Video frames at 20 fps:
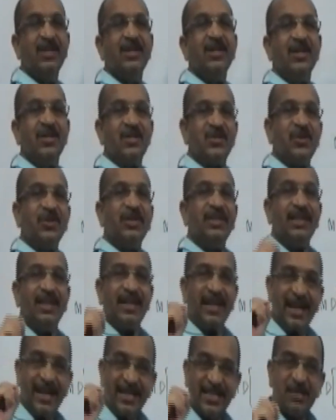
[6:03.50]
So in the
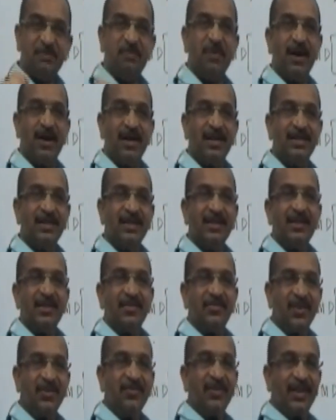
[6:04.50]
next part,
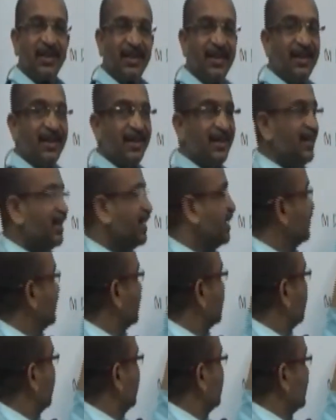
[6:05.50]
we will learn if the
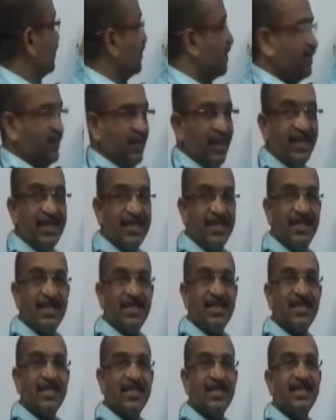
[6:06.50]
coefficient of x
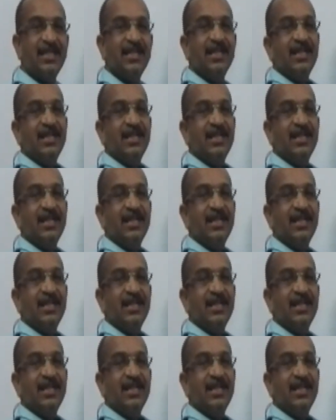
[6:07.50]
is